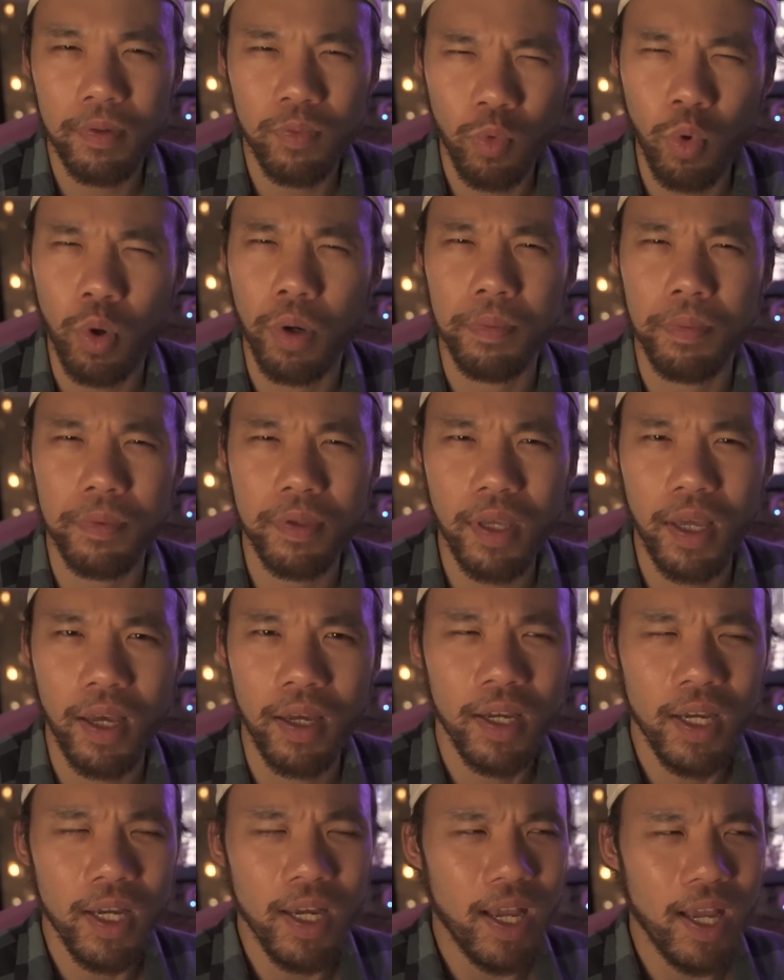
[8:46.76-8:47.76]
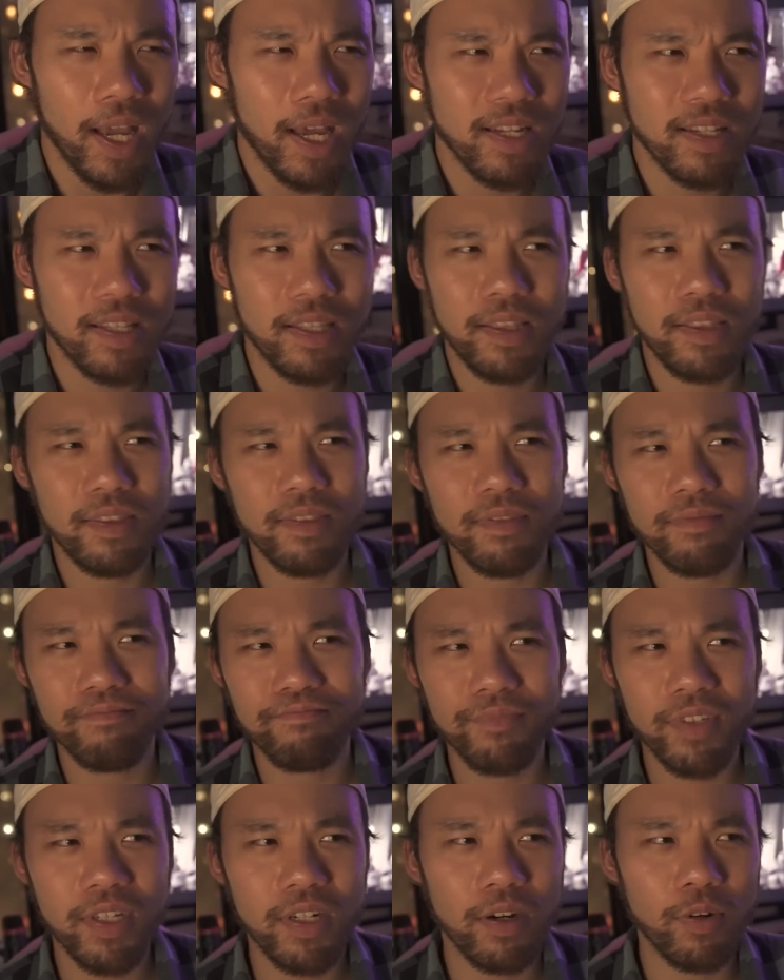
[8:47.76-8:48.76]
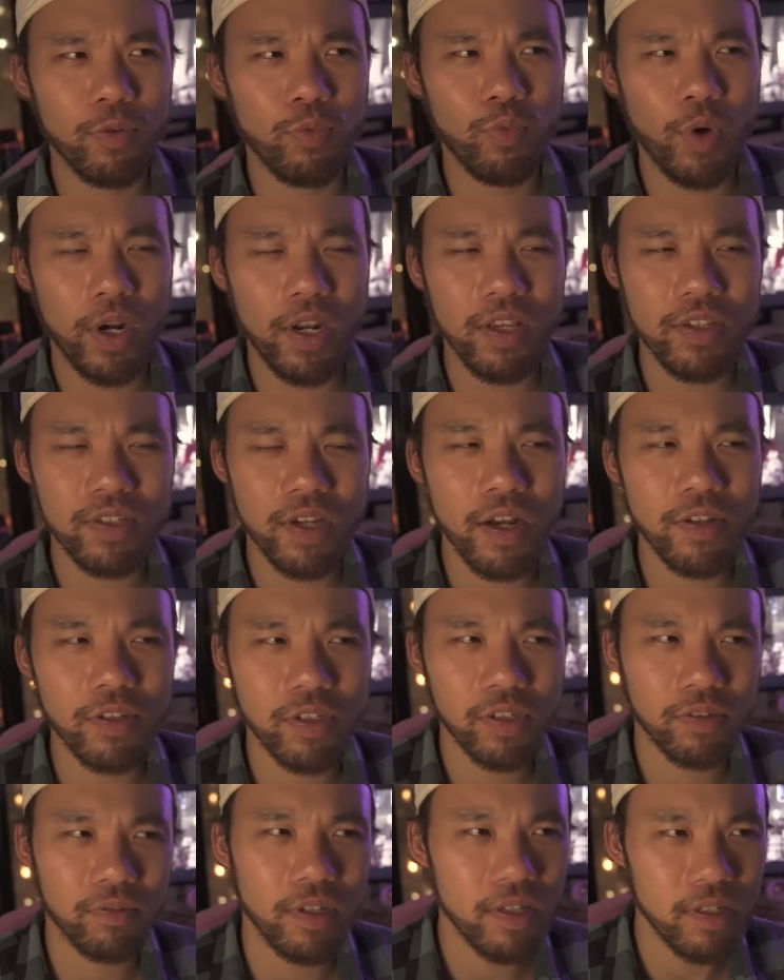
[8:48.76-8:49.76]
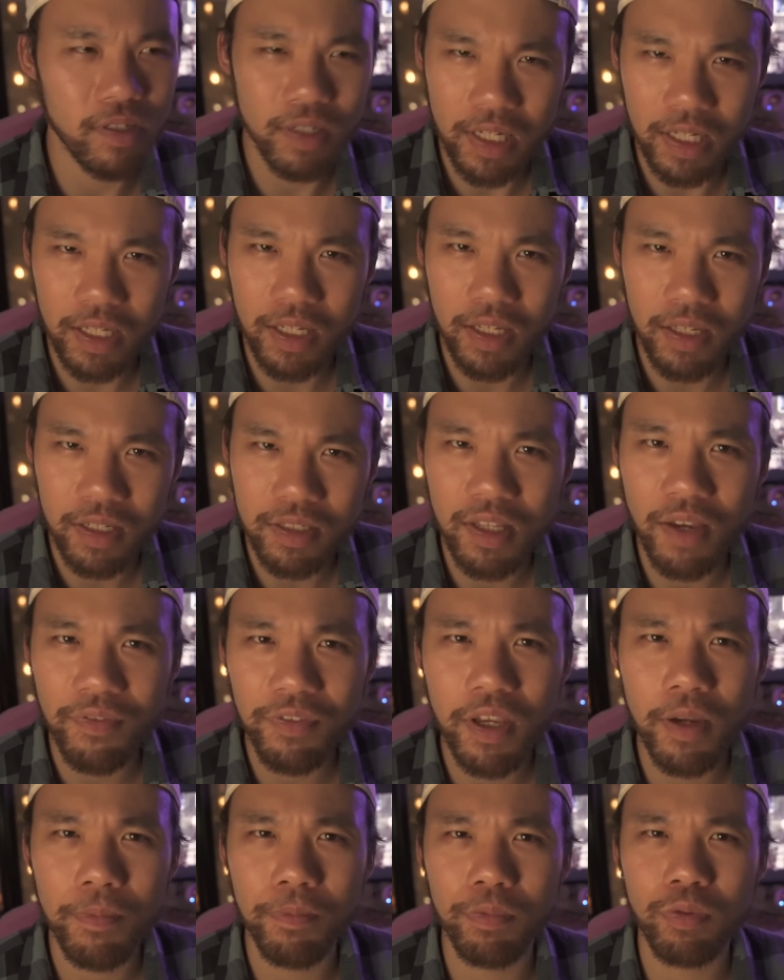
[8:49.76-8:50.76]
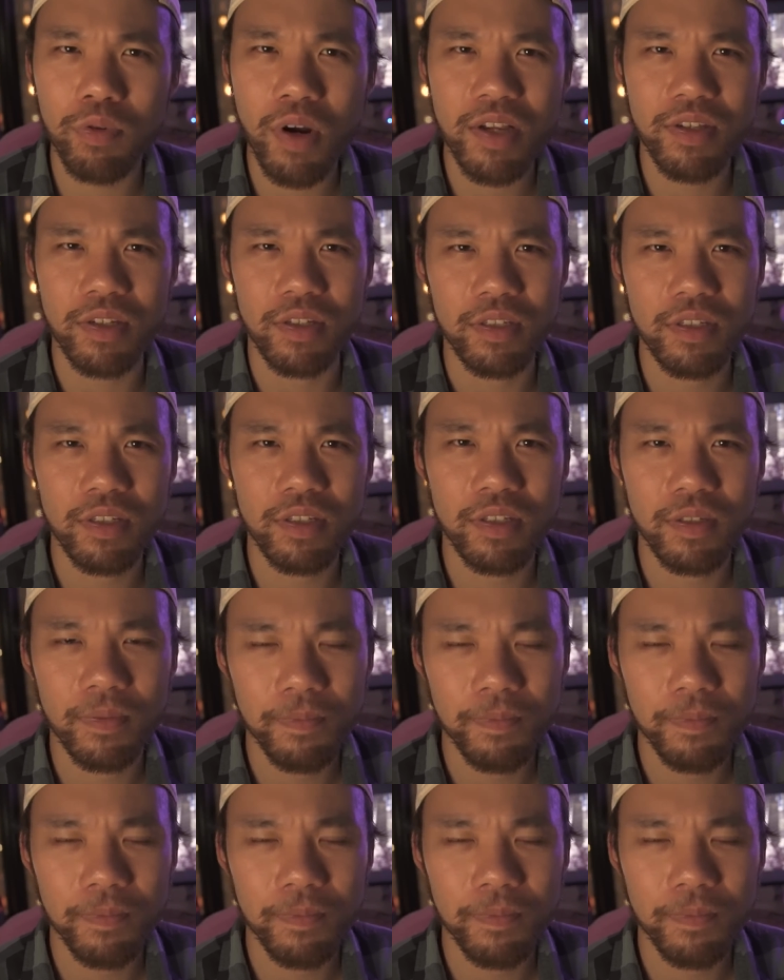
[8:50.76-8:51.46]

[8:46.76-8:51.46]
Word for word: warmth, yeah. And, you know, when he's on screen, he's definitely a presence.